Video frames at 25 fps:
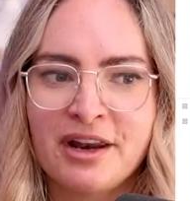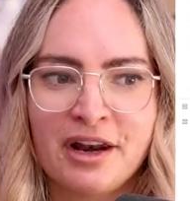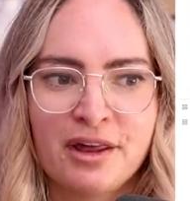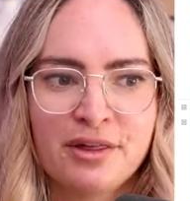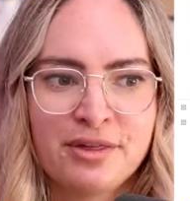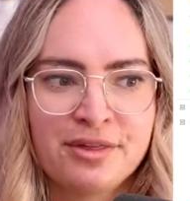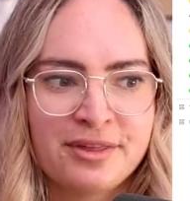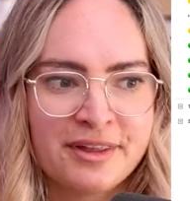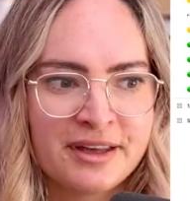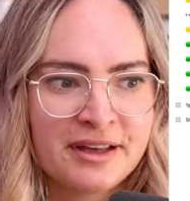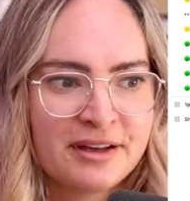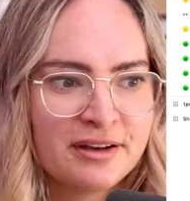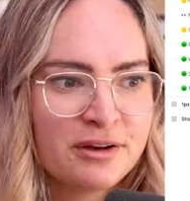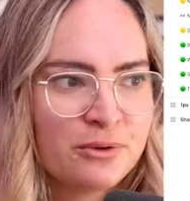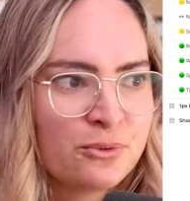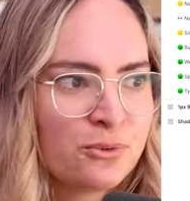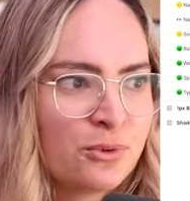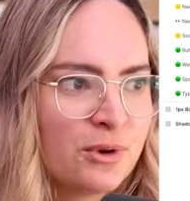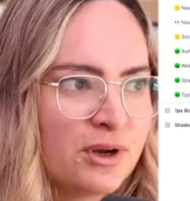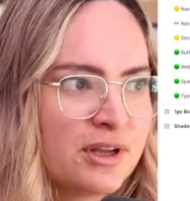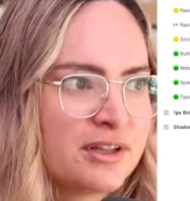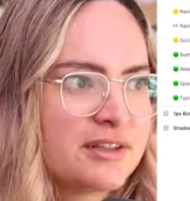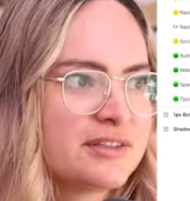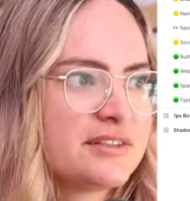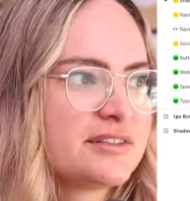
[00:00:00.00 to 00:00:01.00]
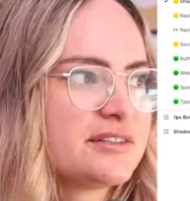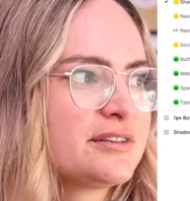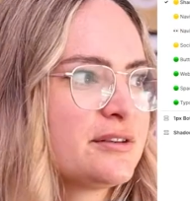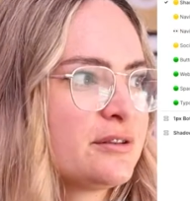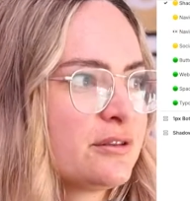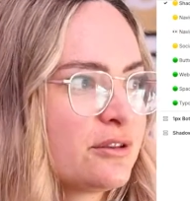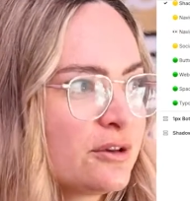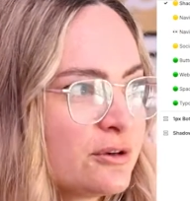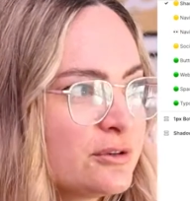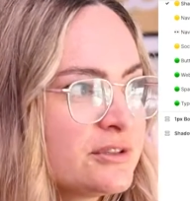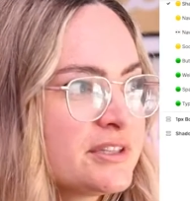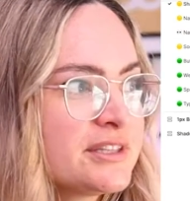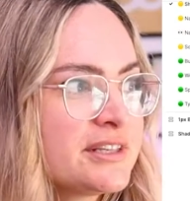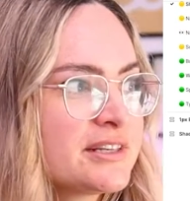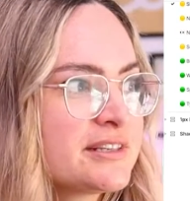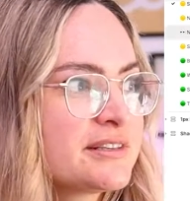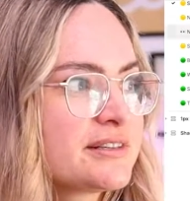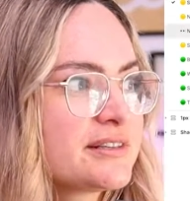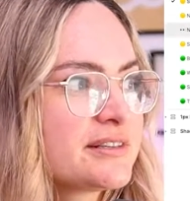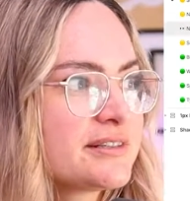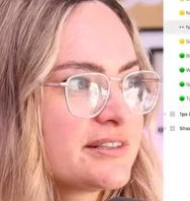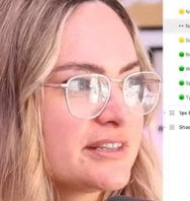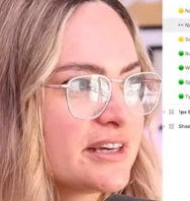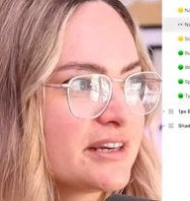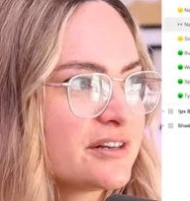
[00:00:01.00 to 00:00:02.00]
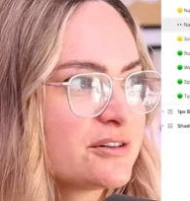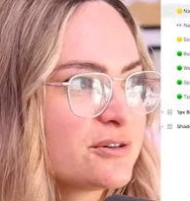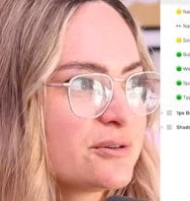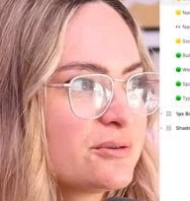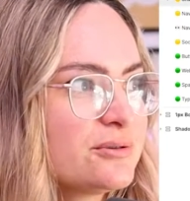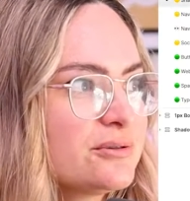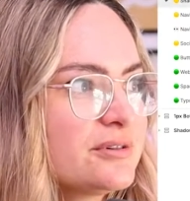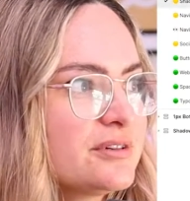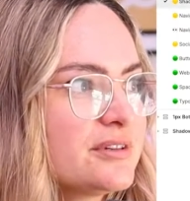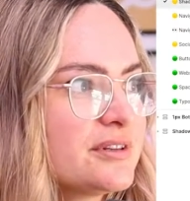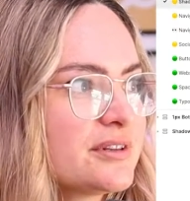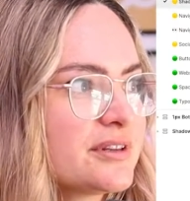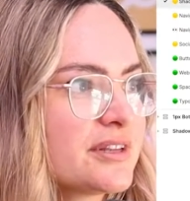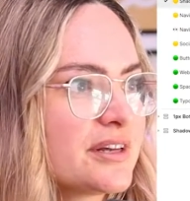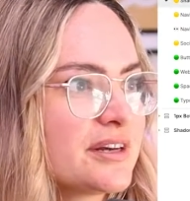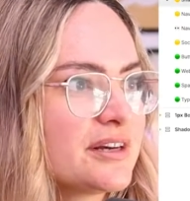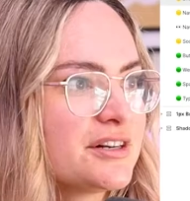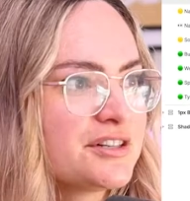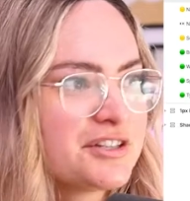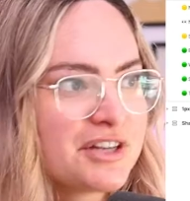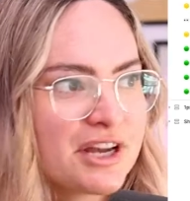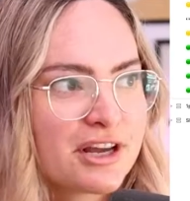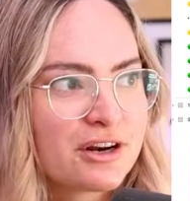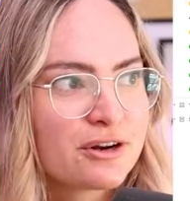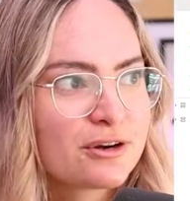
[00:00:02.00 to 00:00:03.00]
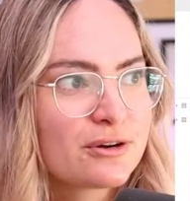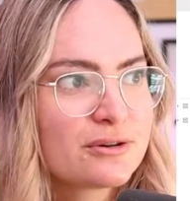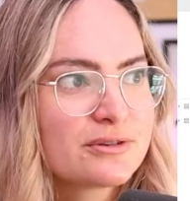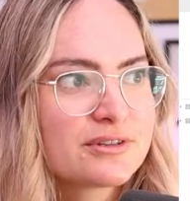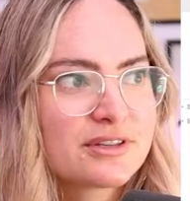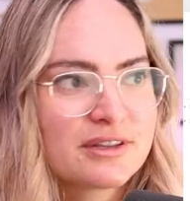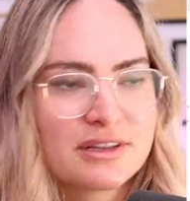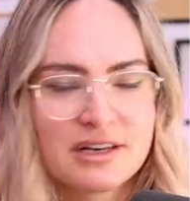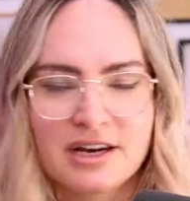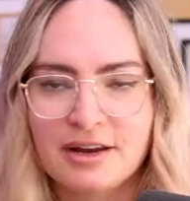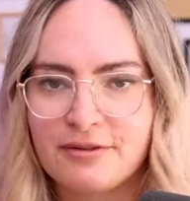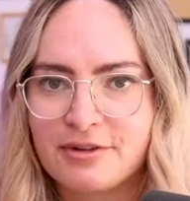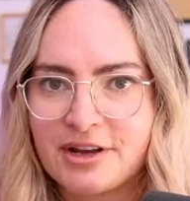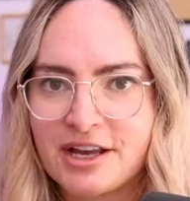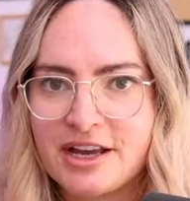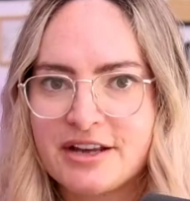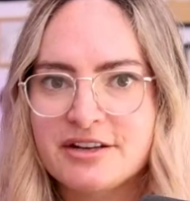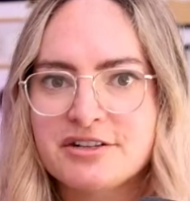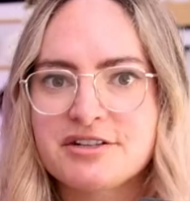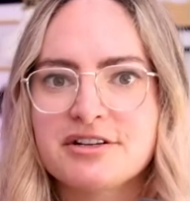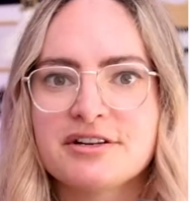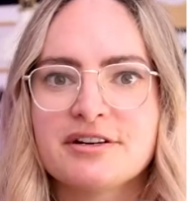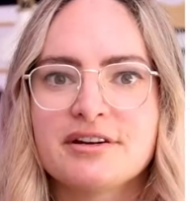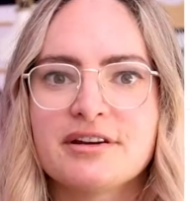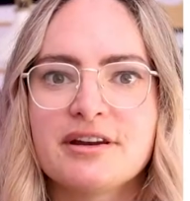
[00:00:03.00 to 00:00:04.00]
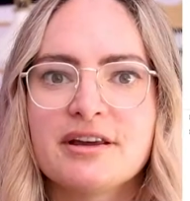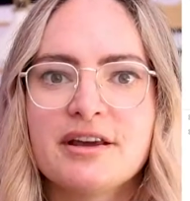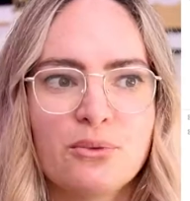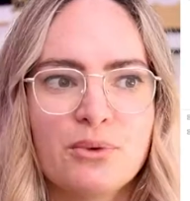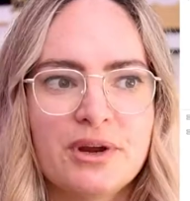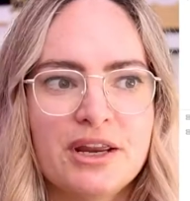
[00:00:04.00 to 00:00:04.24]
And I think once those things are settled, the shadows and the navigation,